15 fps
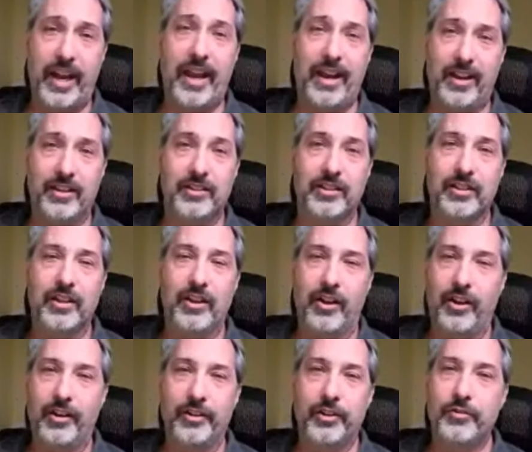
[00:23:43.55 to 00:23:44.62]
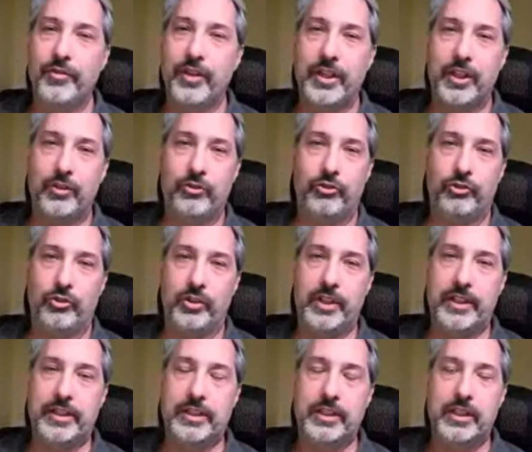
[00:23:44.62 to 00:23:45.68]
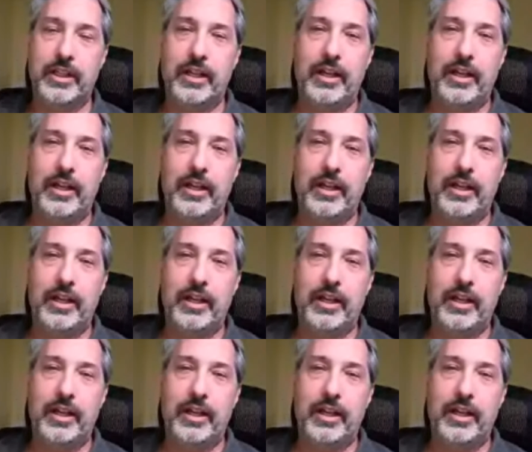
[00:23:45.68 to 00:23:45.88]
head on the video screen.